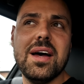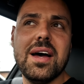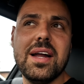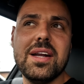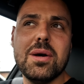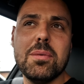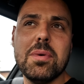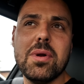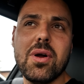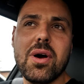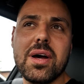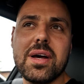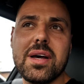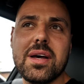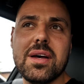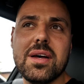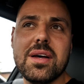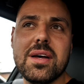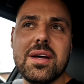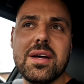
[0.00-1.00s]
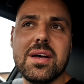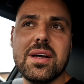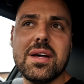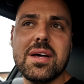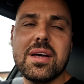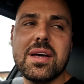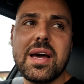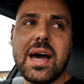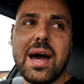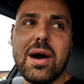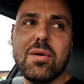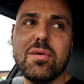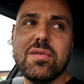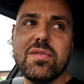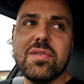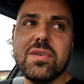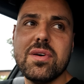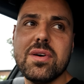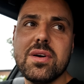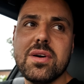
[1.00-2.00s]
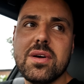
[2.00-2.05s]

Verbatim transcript: And he'll be like, Calv,